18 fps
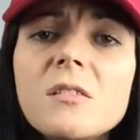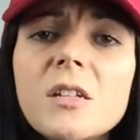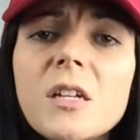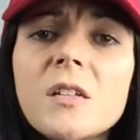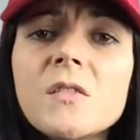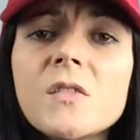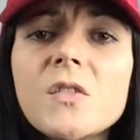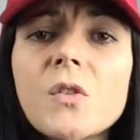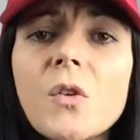
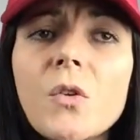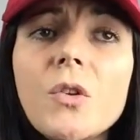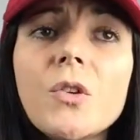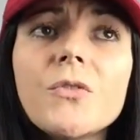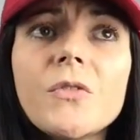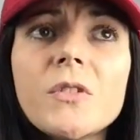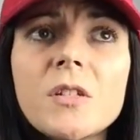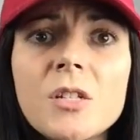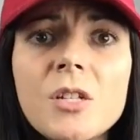And so
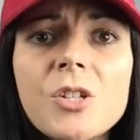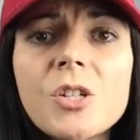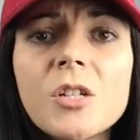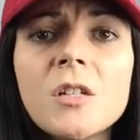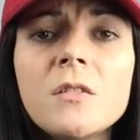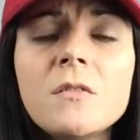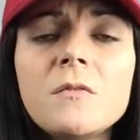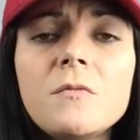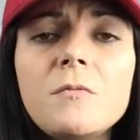your
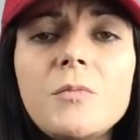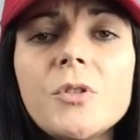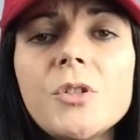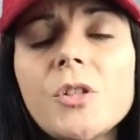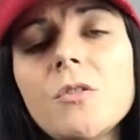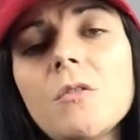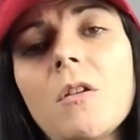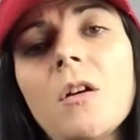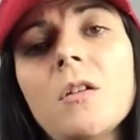physician
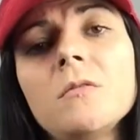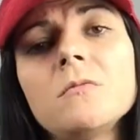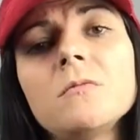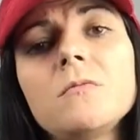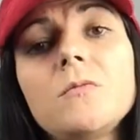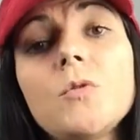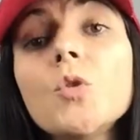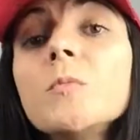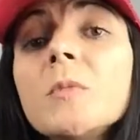puts you
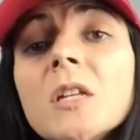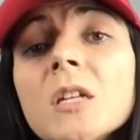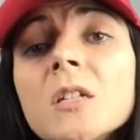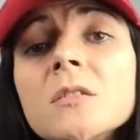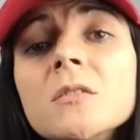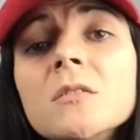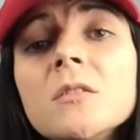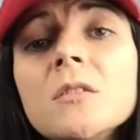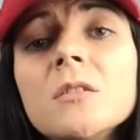on Coumadin,